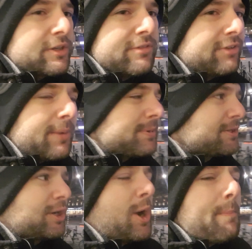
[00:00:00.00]
developers
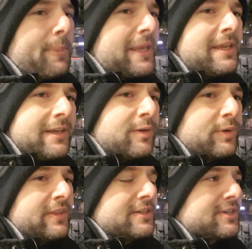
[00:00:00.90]
are competing
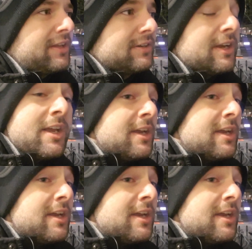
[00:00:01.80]
with each other